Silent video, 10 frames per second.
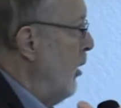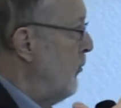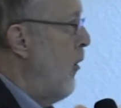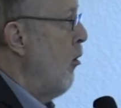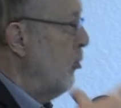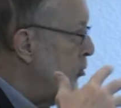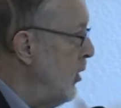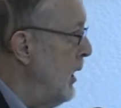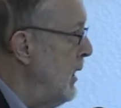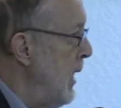as far as
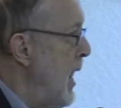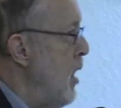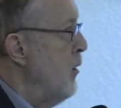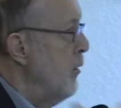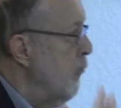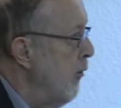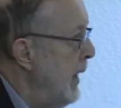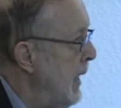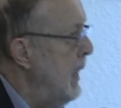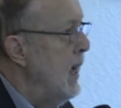sitting down and
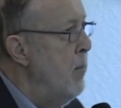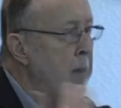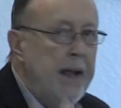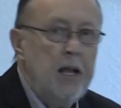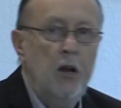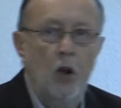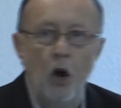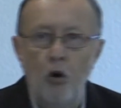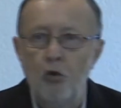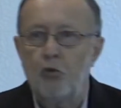reading and making
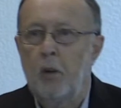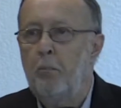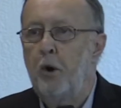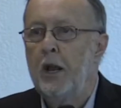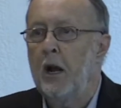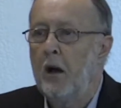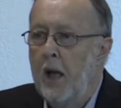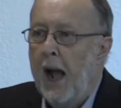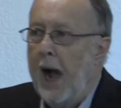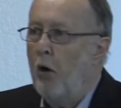notes and putting an
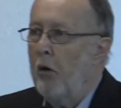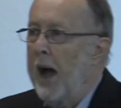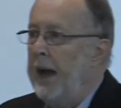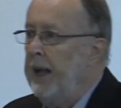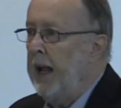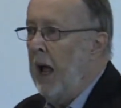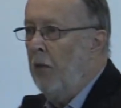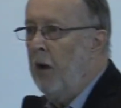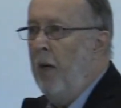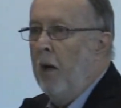outline
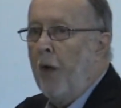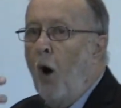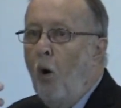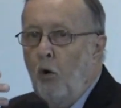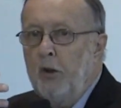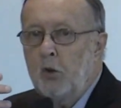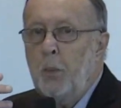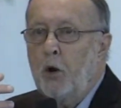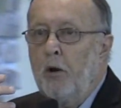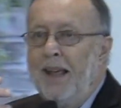together. The Holy
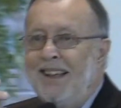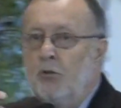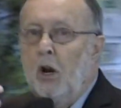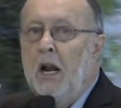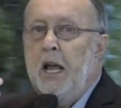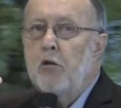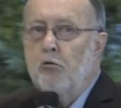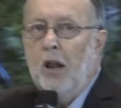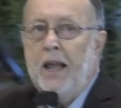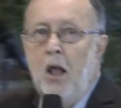Spirit is
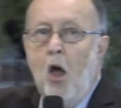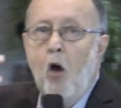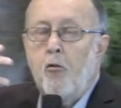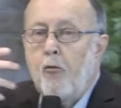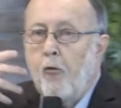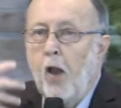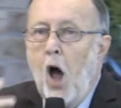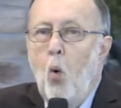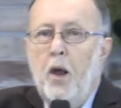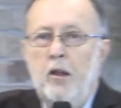literally
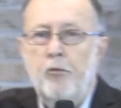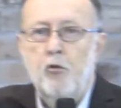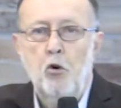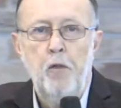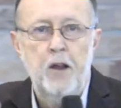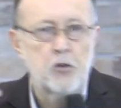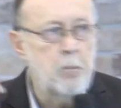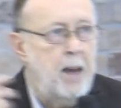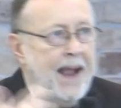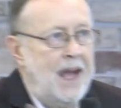flowing through this
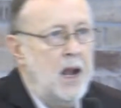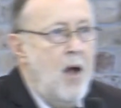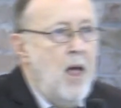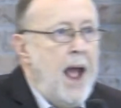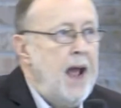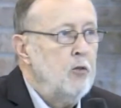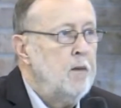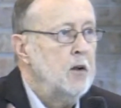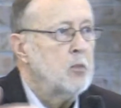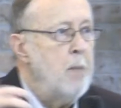man
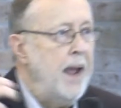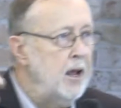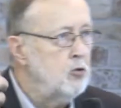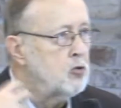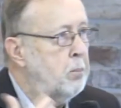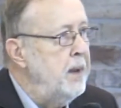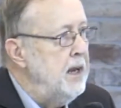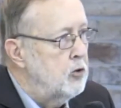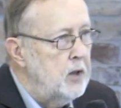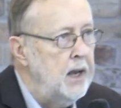as this man
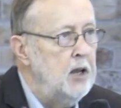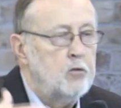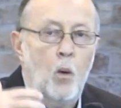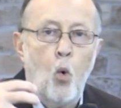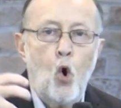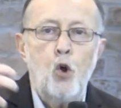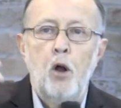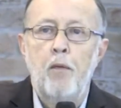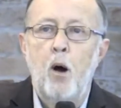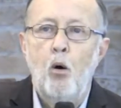speaks. It is the word
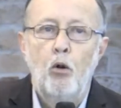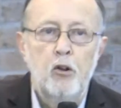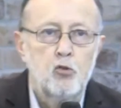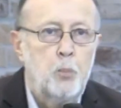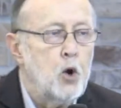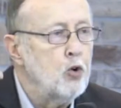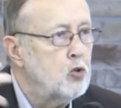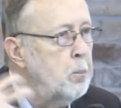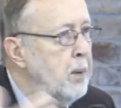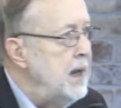of the Holy Spirit
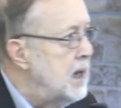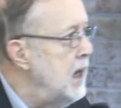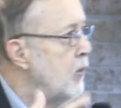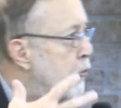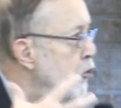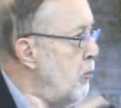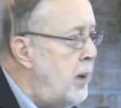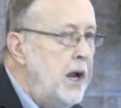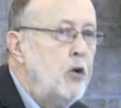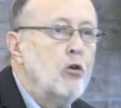speaking through
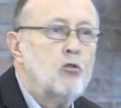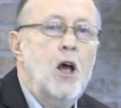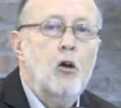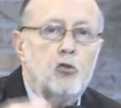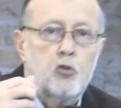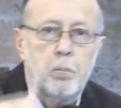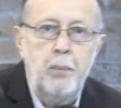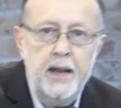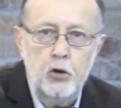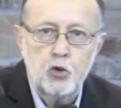Peter's
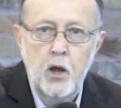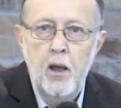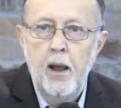speech